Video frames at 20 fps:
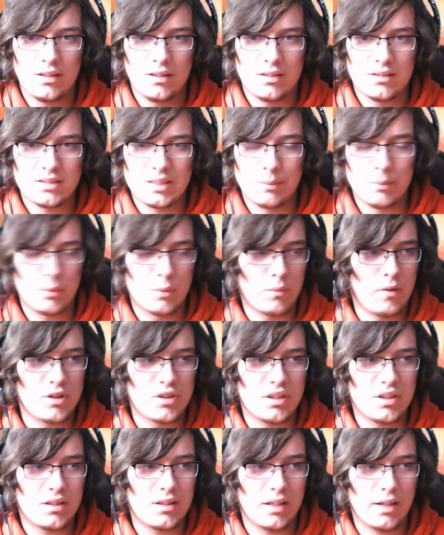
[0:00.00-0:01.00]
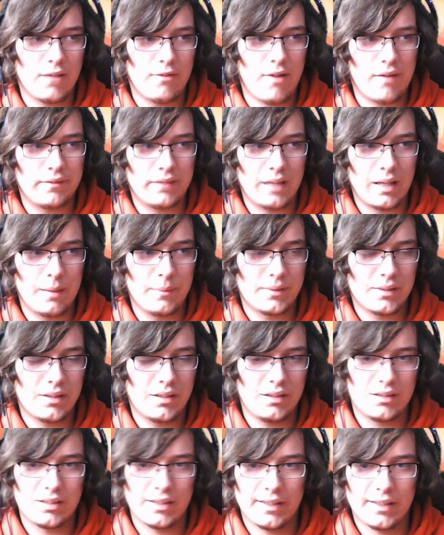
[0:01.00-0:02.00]
someone watched it like five times and
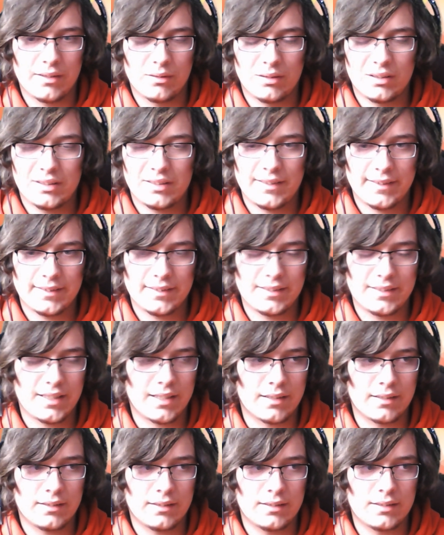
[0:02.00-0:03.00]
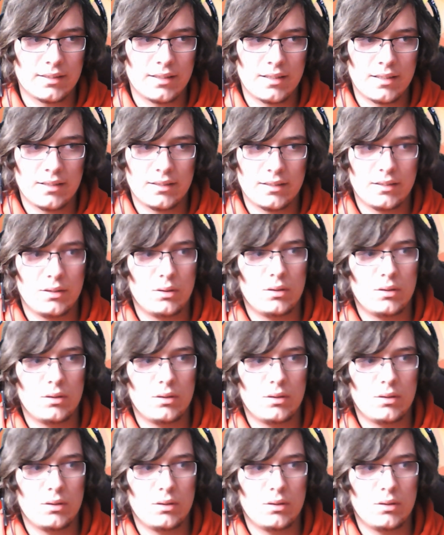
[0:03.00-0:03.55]
it's like only sixty seconds, and